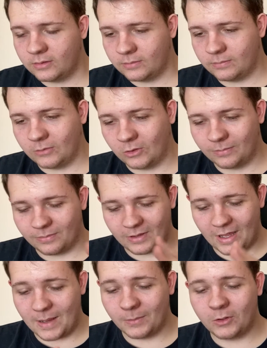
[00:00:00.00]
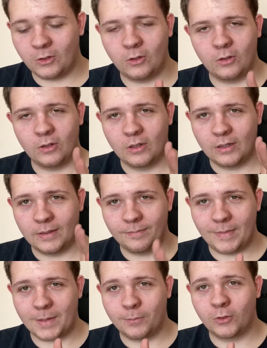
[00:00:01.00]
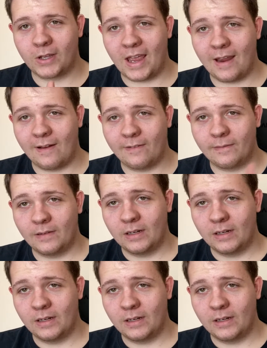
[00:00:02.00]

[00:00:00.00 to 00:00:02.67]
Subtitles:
M2 MacBook Air.